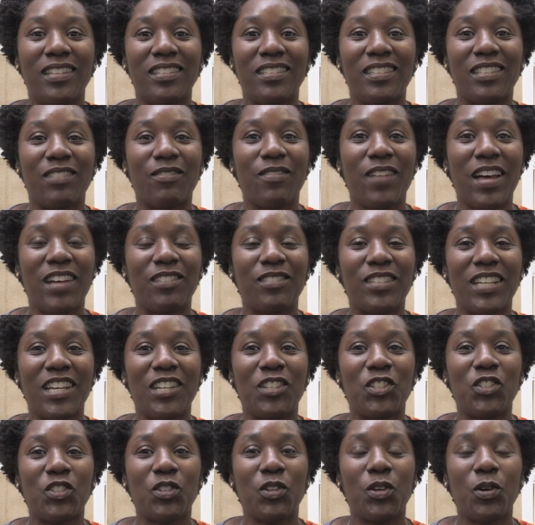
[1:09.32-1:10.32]
did a
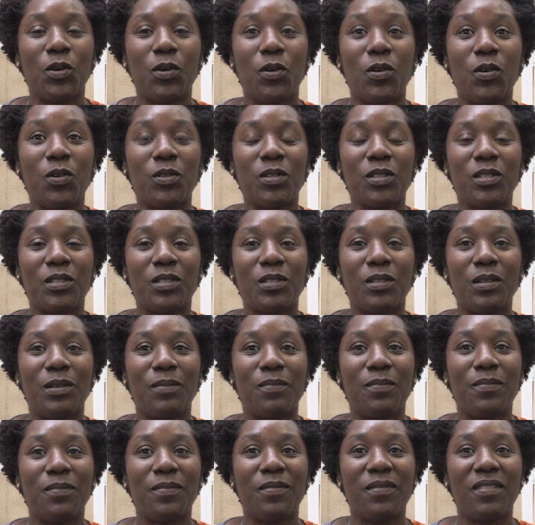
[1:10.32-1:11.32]
foundation course,
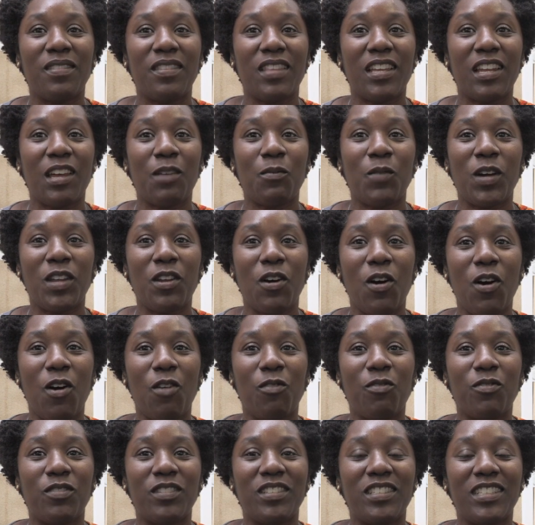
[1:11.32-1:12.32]
then I went
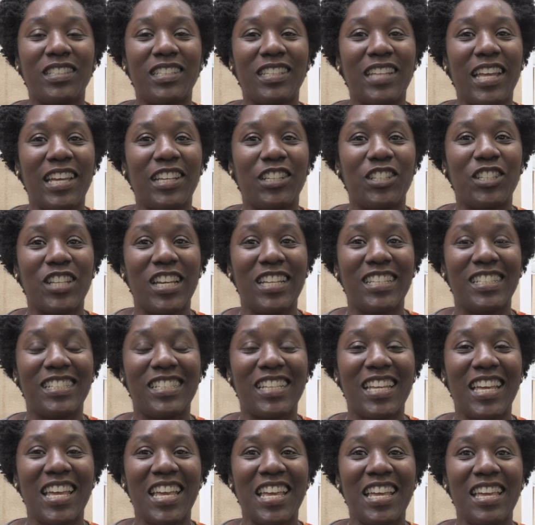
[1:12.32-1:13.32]
off and did an
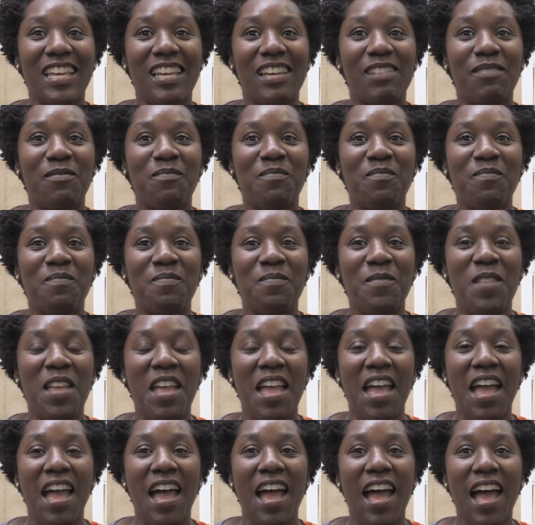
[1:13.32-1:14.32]
HND,
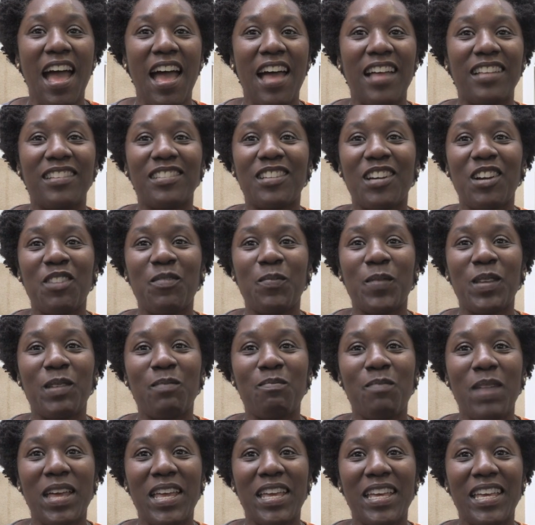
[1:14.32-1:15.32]
and I've
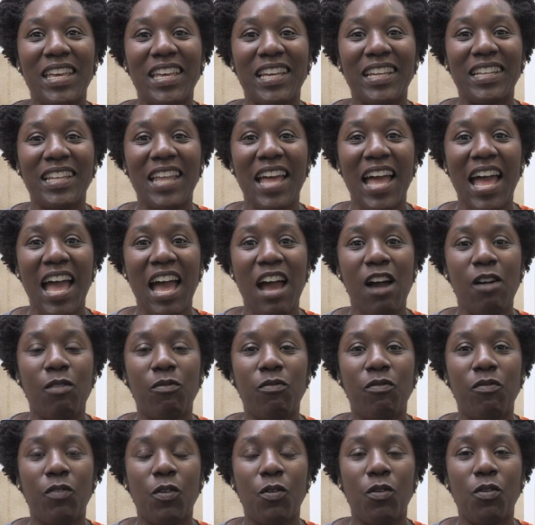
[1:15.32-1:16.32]
been making now
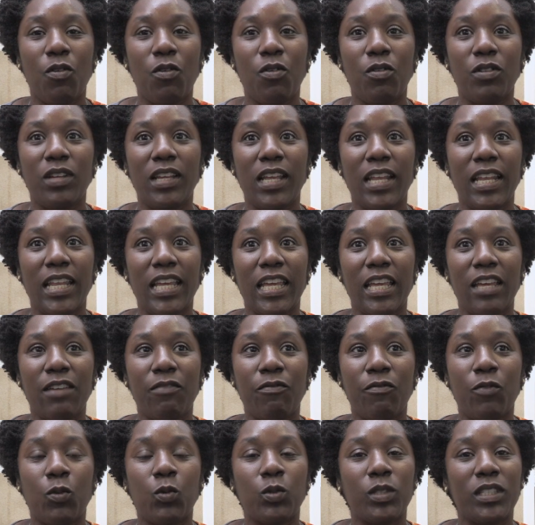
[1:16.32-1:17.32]
for nearly
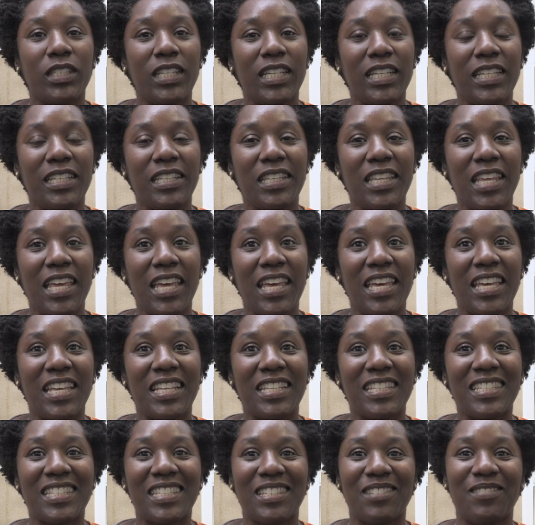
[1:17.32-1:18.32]
14
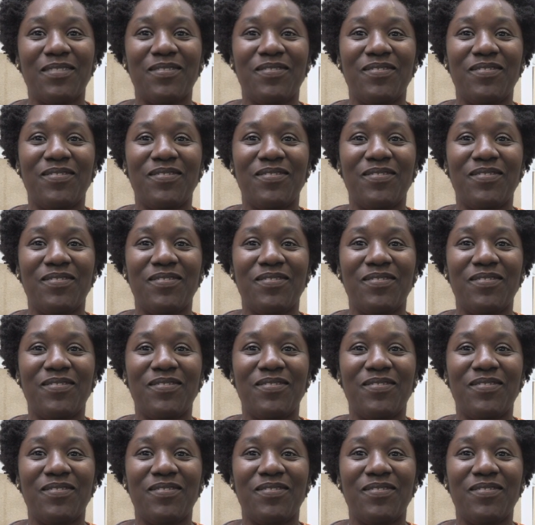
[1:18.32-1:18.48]
years.